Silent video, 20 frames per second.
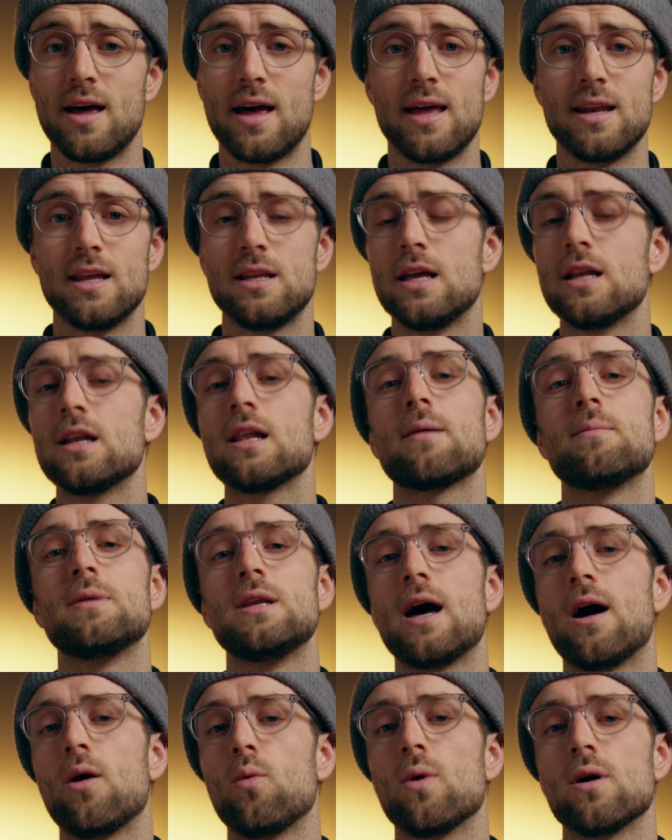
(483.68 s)
and it didn't let me
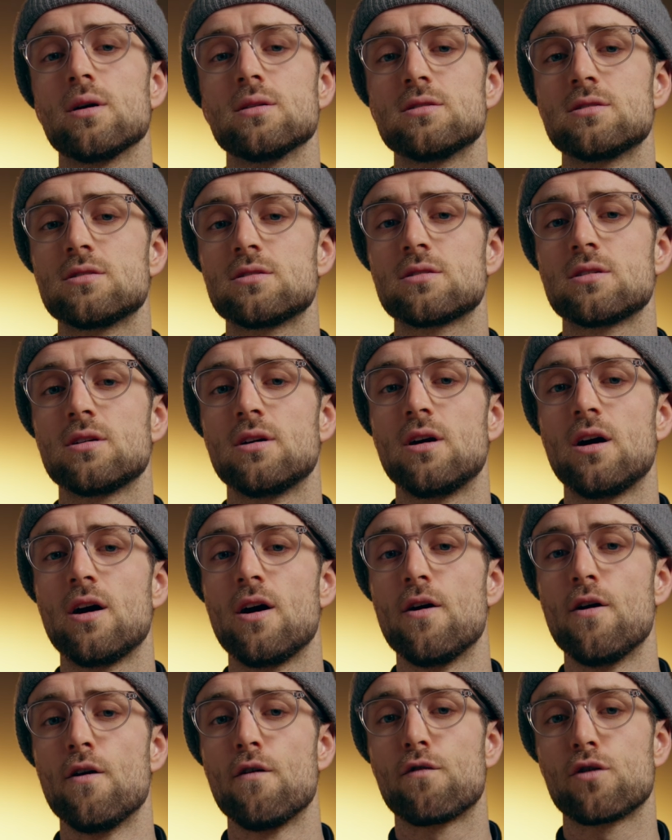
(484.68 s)
down once.
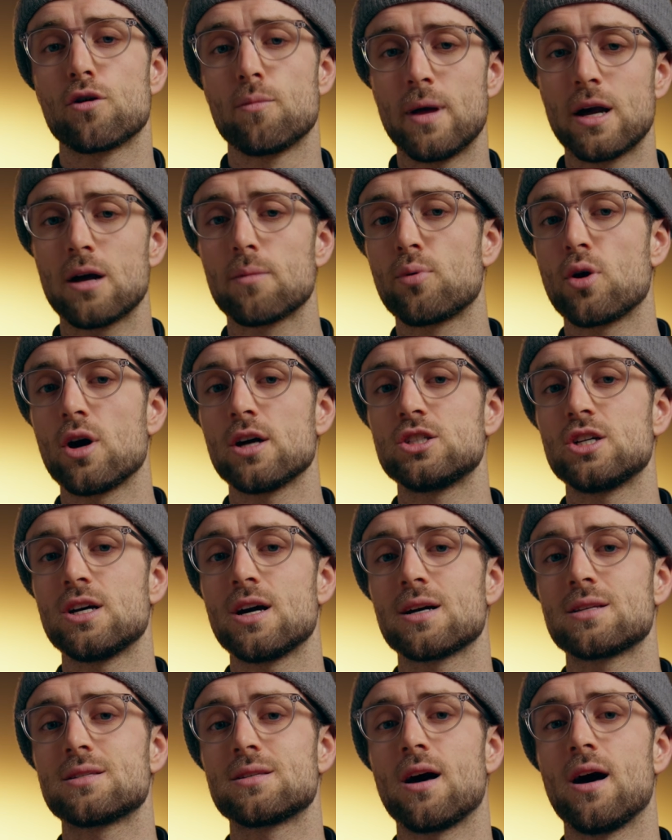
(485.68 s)
For the bigger
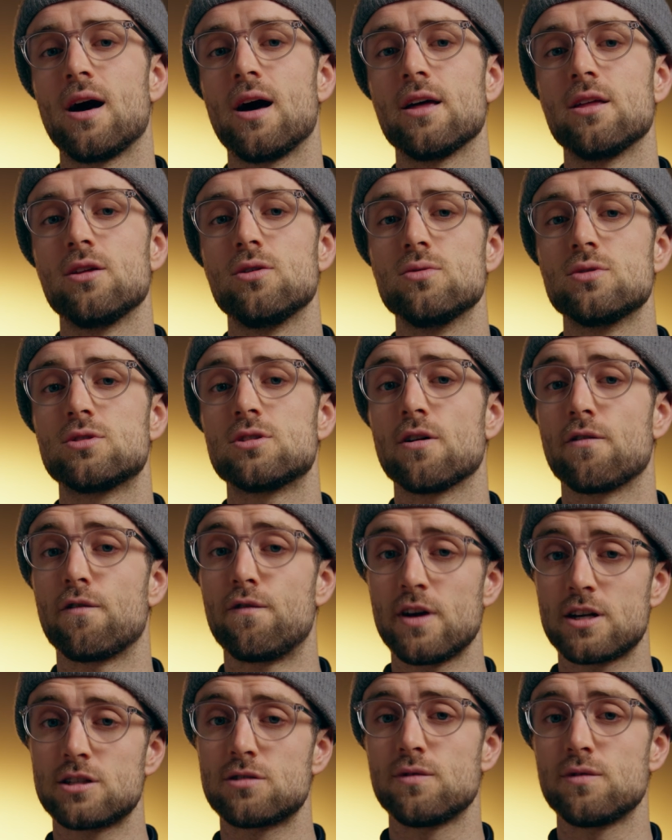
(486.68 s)
projects, I use their fixed